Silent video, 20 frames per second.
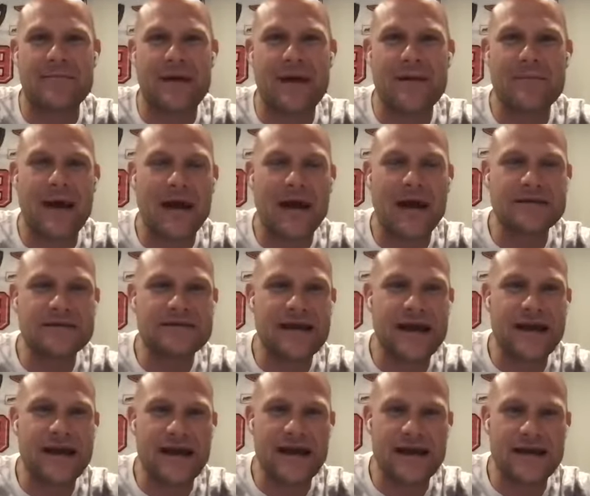My
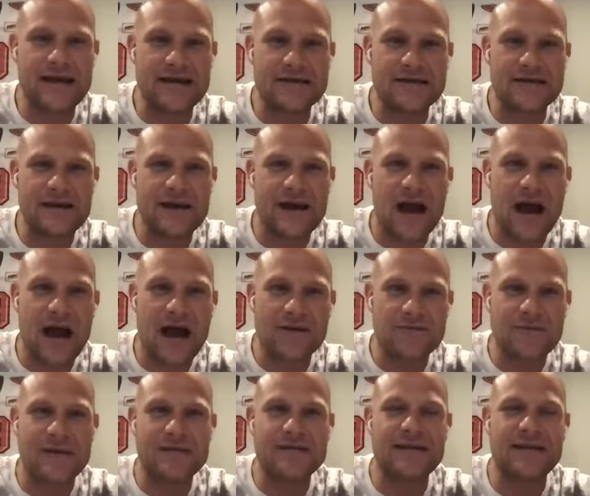mindset is I've
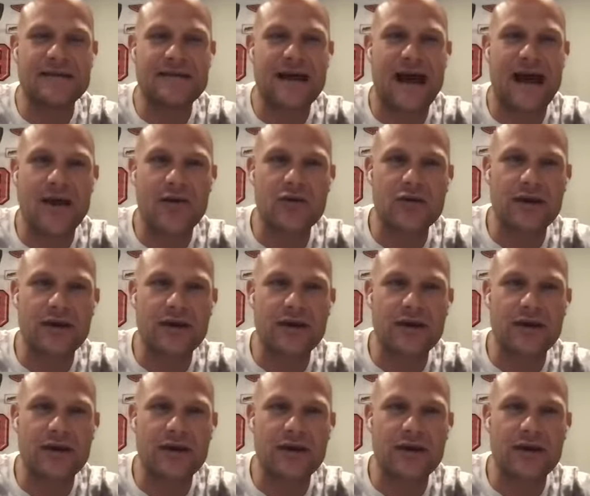spent the entire